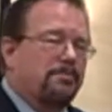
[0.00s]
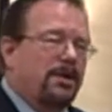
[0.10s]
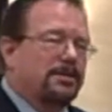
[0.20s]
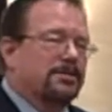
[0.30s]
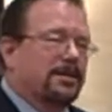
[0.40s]

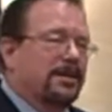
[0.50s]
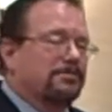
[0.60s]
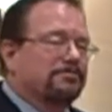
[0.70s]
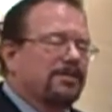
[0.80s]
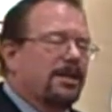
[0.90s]
But
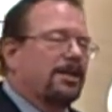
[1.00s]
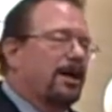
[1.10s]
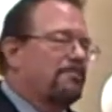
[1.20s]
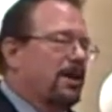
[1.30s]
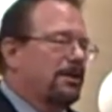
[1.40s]

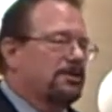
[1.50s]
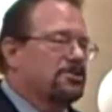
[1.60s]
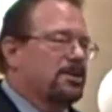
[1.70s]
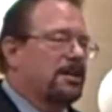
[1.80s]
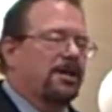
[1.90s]
I'm not going to
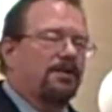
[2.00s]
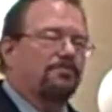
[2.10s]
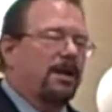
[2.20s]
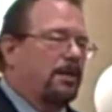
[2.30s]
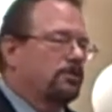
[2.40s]
say that I've
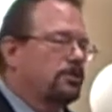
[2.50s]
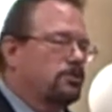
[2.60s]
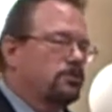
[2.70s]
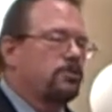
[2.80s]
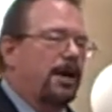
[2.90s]
been able to
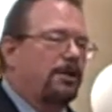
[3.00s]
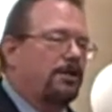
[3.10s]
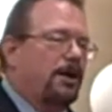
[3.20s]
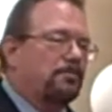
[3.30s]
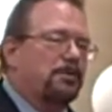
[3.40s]
do that a
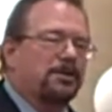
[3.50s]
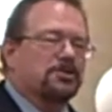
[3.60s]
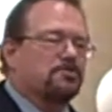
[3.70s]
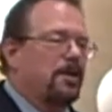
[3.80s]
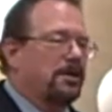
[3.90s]
lot,
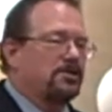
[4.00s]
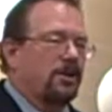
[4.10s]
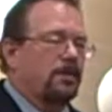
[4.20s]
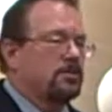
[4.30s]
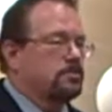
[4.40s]
because my
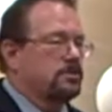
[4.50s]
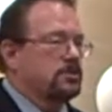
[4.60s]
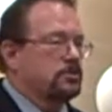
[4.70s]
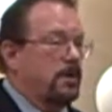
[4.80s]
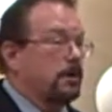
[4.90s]
time has been
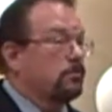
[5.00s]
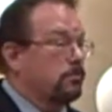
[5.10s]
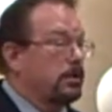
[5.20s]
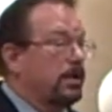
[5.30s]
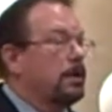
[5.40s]
spent
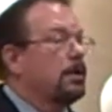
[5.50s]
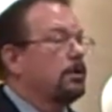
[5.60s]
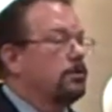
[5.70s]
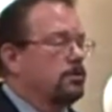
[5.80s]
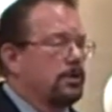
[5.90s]
really
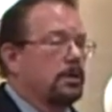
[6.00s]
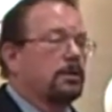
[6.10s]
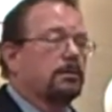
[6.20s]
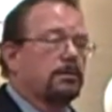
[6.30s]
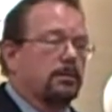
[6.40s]
doing
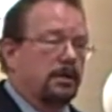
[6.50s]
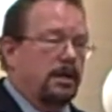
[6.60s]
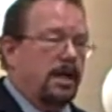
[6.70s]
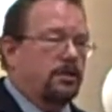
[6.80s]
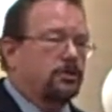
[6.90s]
the
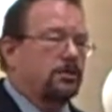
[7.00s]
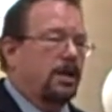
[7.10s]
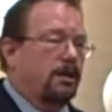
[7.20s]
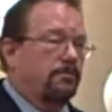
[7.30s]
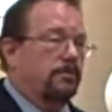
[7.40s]
litigation
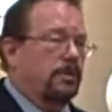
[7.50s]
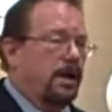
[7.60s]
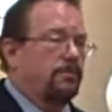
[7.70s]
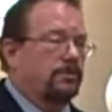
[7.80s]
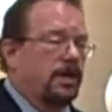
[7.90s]
that
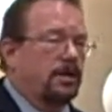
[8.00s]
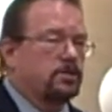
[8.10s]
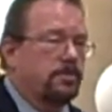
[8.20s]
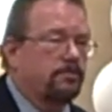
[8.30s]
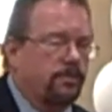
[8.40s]
I've done.
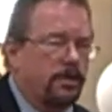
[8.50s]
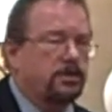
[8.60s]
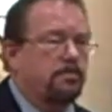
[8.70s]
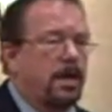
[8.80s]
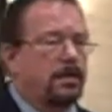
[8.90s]
It's been very
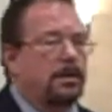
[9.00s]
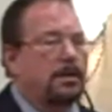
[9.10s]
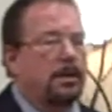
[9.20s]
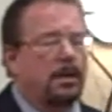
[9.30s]
demanding.